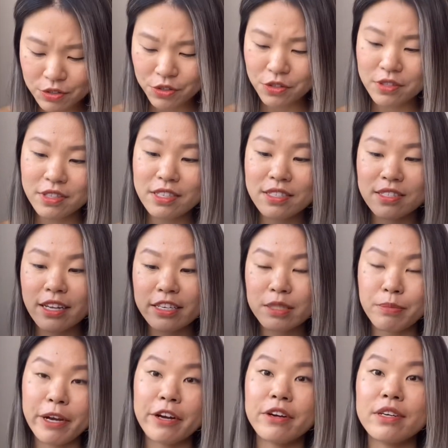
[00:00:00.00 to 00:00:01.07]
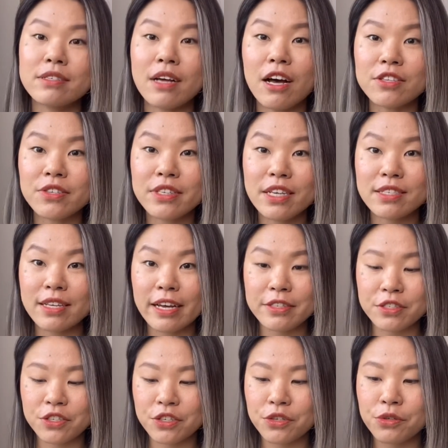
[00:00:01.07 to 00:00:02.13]
So this next pair is also in a
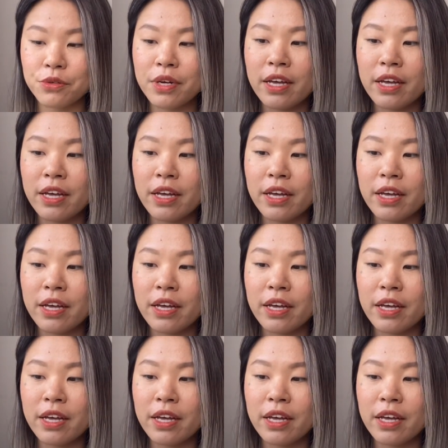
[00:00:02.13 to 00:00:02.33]
size 2,